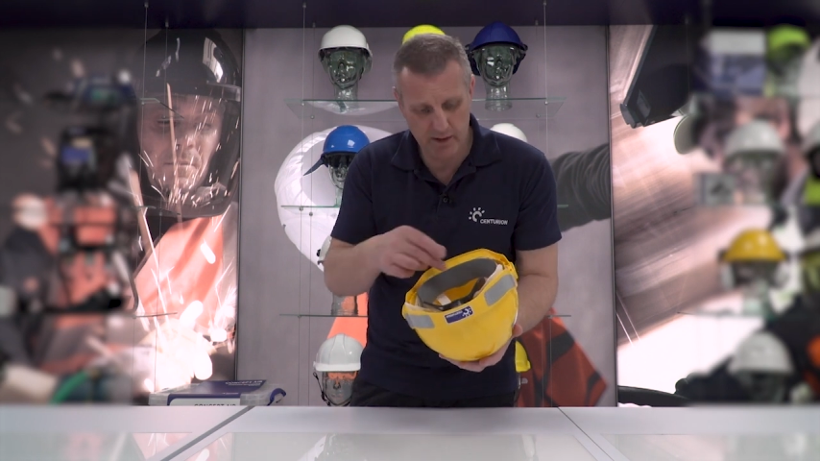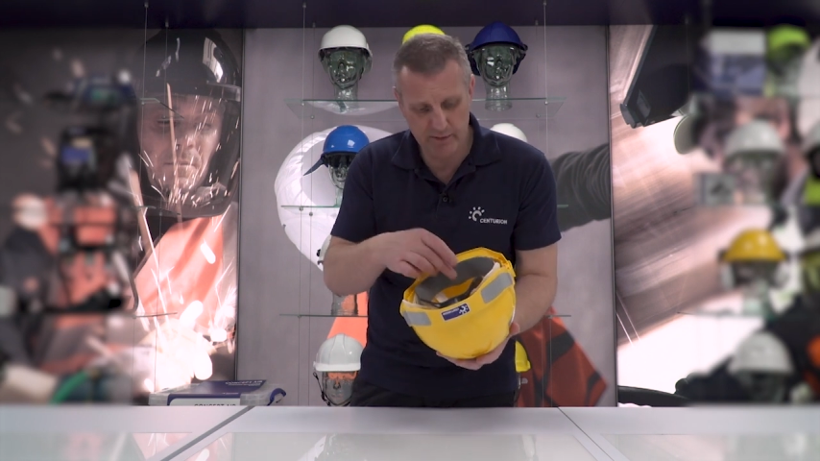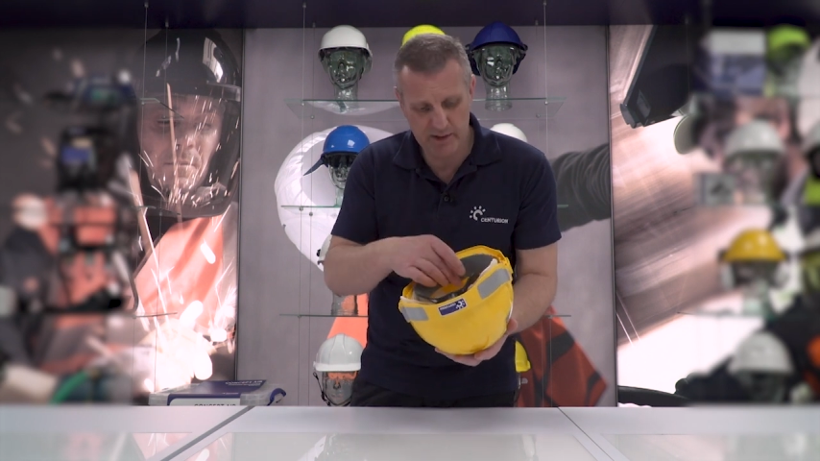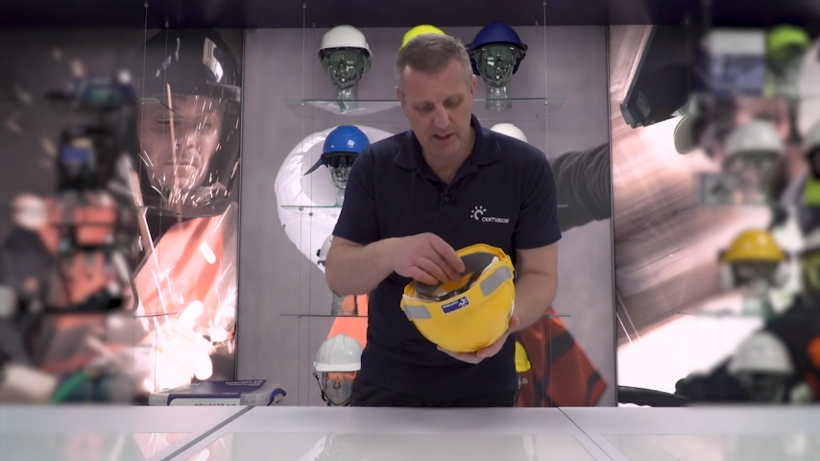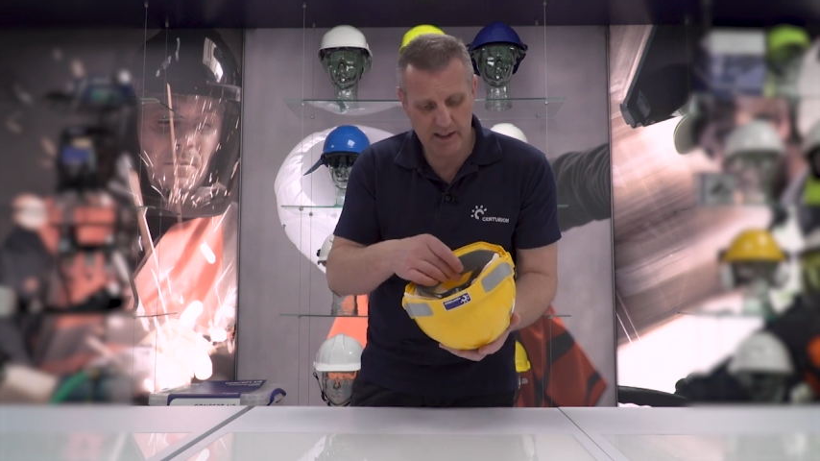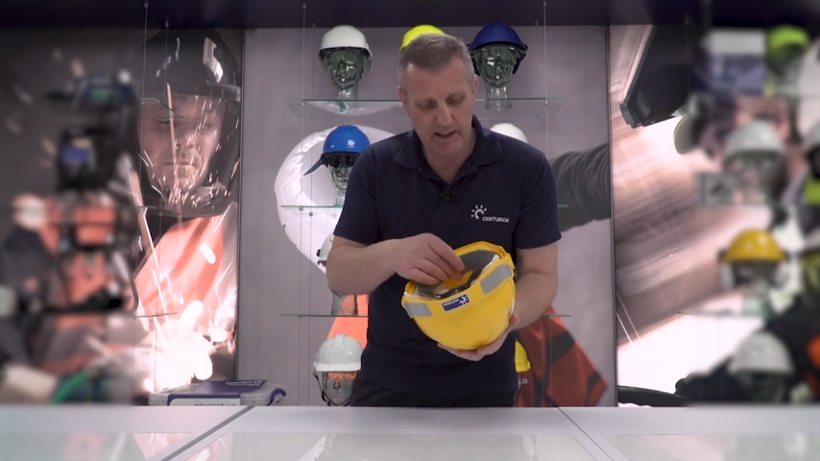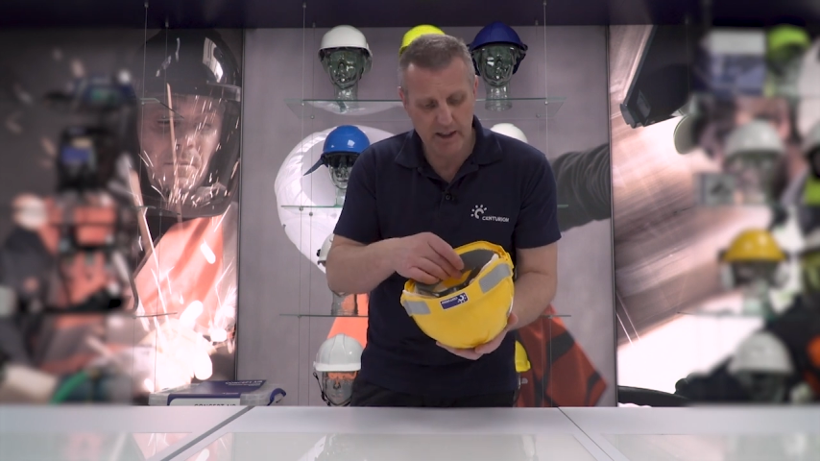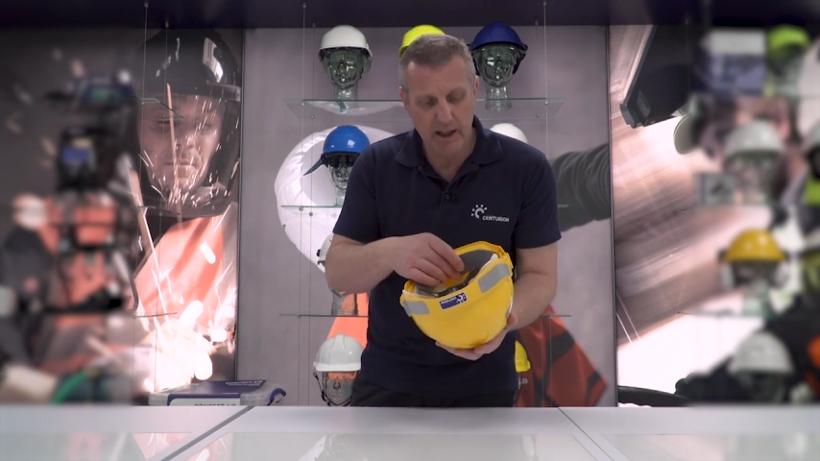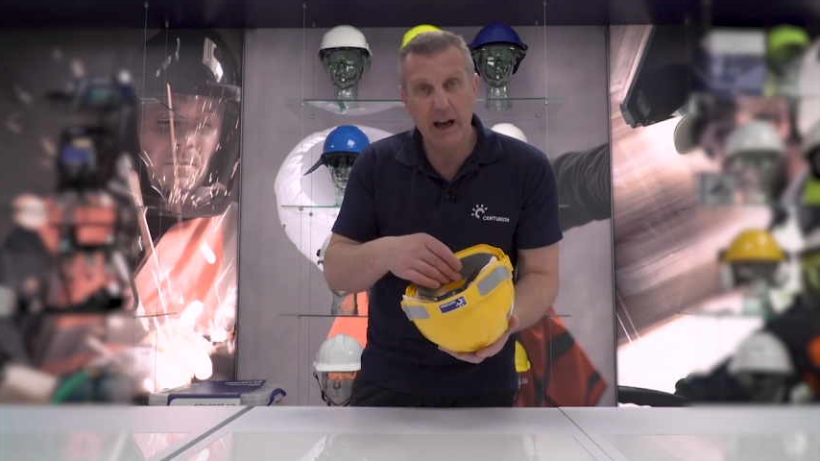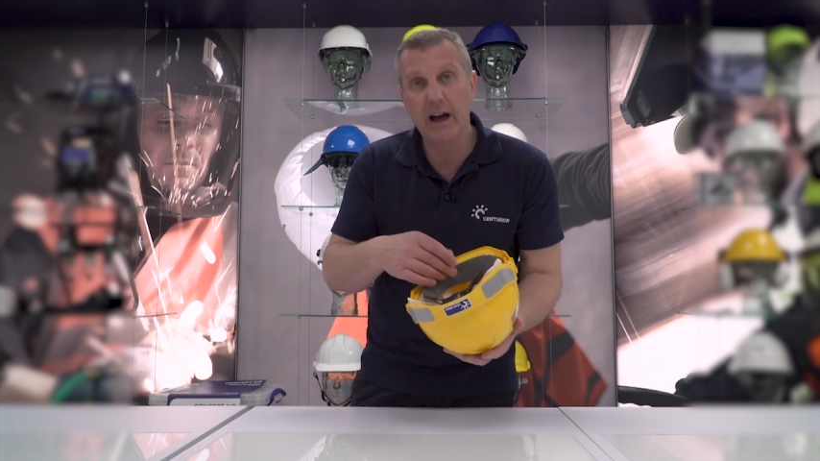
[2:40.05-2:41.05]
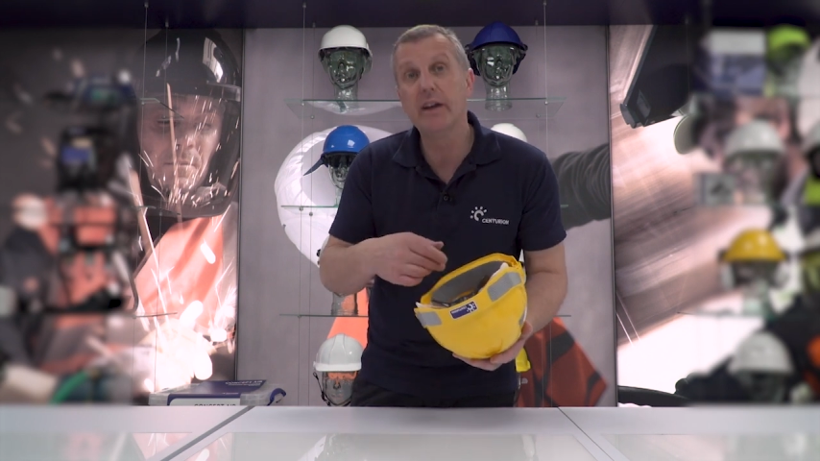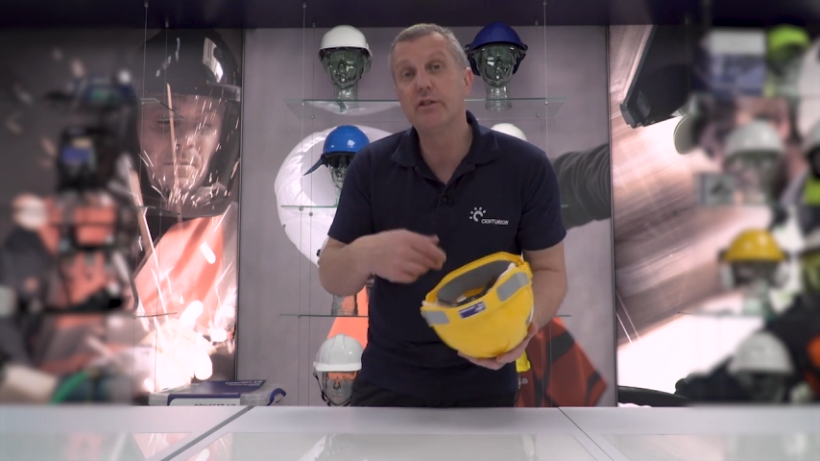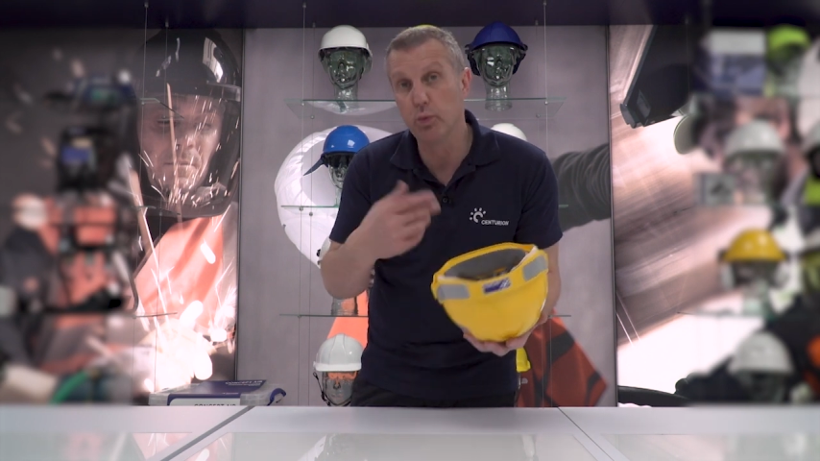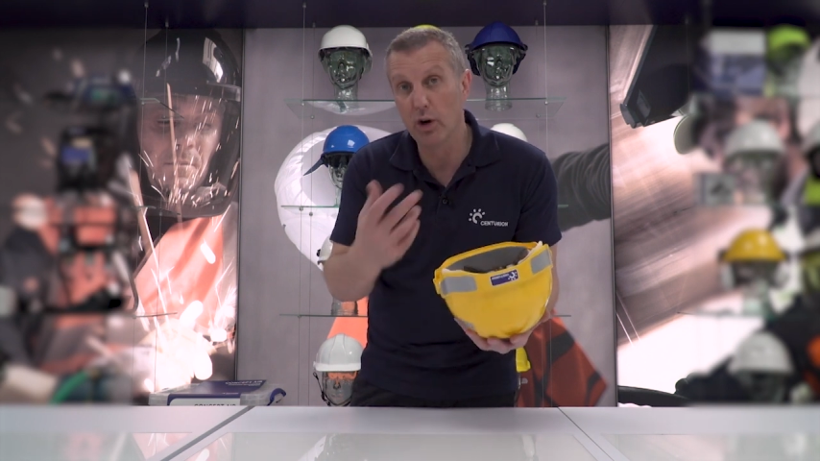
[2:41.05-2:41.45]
obviously, it's